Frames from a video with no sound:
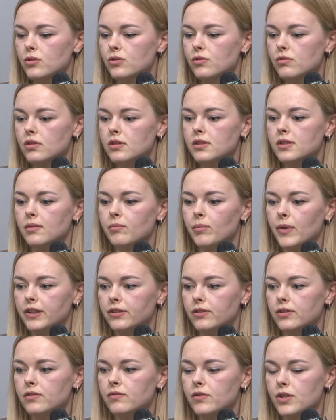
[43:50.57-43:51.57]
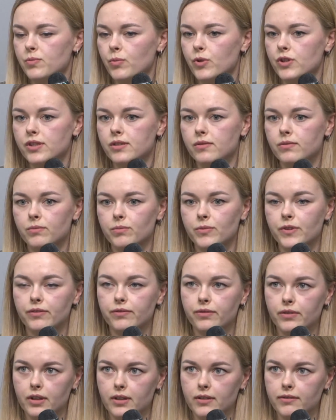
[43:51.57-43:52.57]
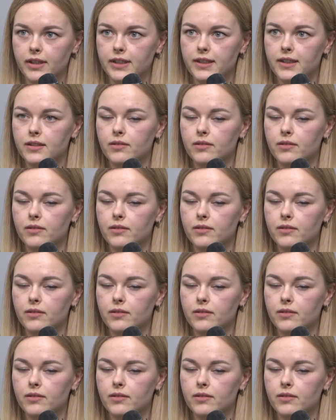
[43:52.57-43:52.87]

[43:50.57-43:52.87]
are set forth in all four